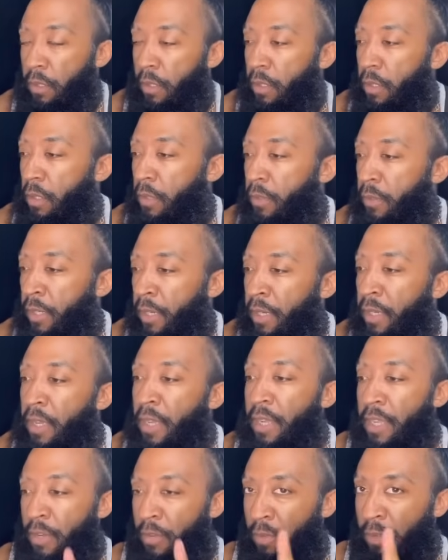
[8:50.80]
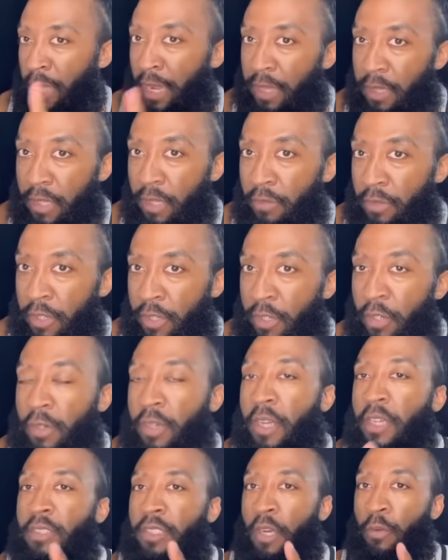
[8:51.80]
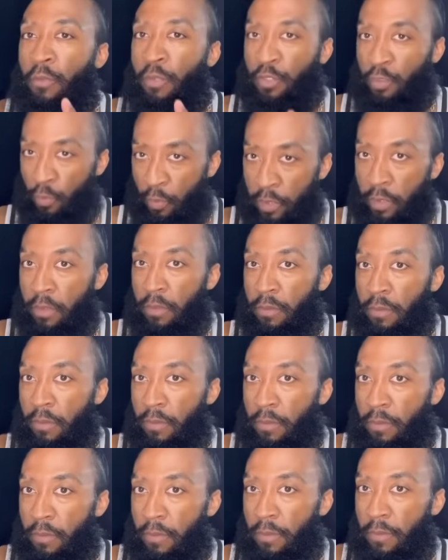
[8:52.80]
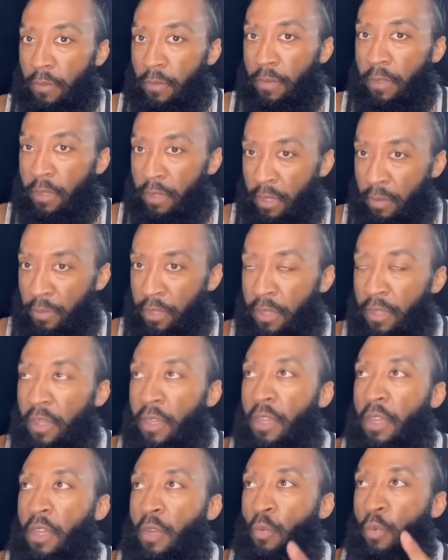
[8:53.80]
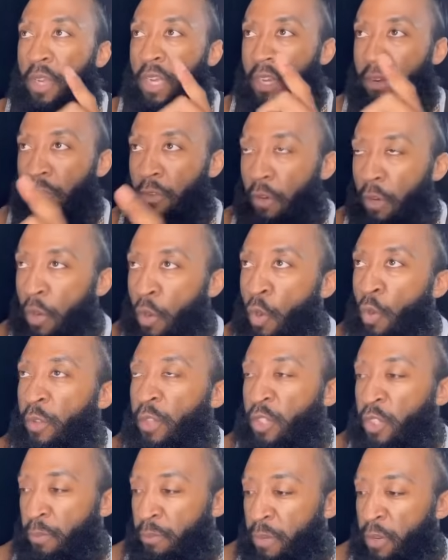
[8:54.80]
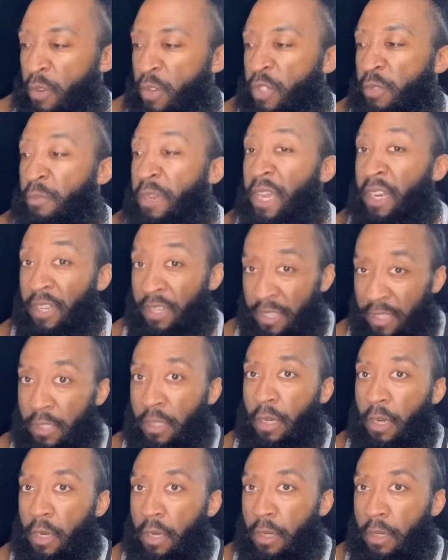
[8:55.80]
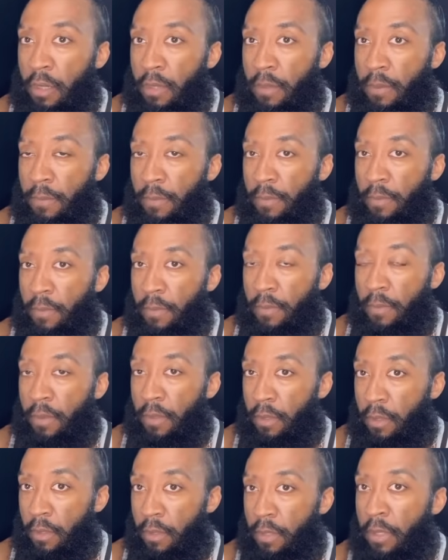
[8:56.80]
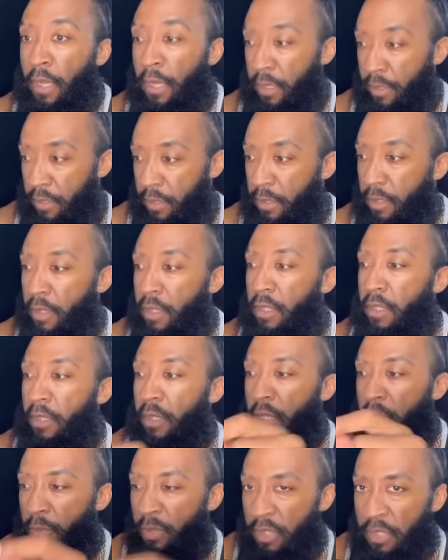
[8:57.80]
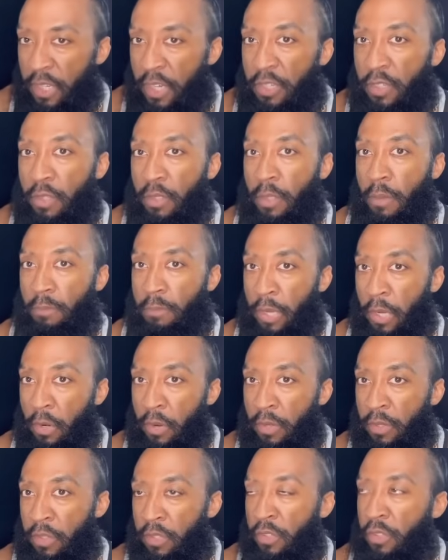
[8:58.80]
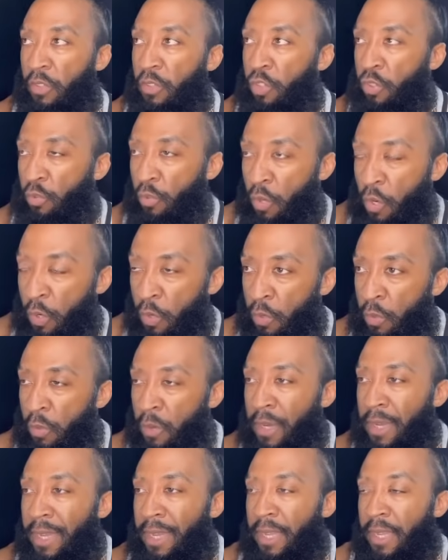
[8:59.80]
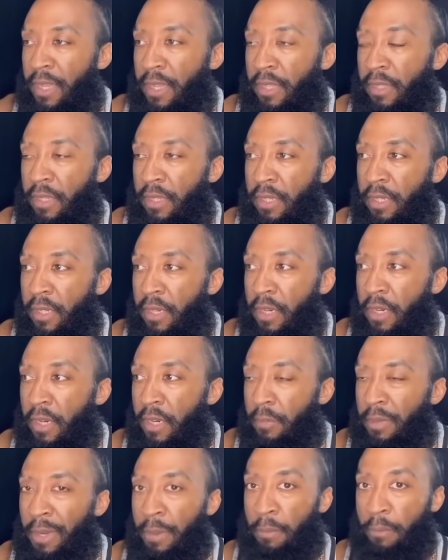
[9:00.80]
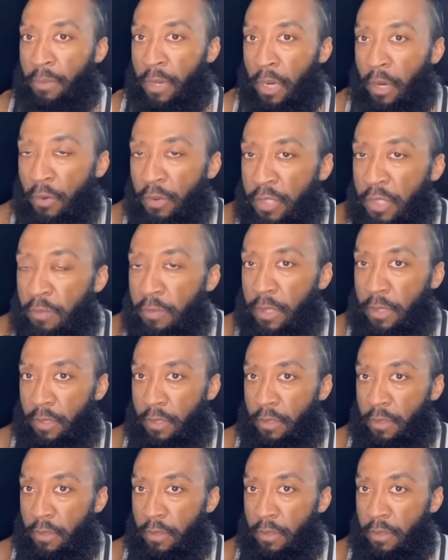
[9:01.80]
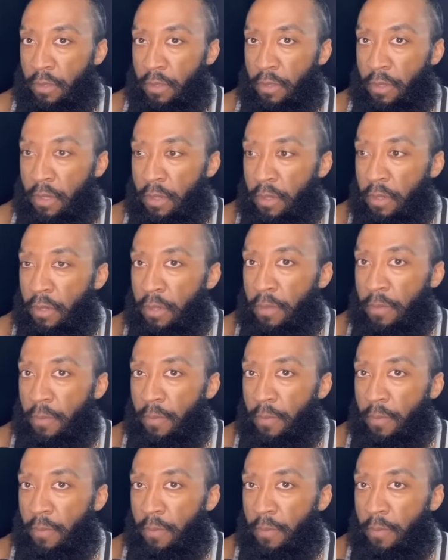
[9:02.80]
Okay? You liked that video because that was real. You hear me? We have all experienced being in this car. Yes, the humiliation, the barrenness, the struggle, the embarrassment, huh?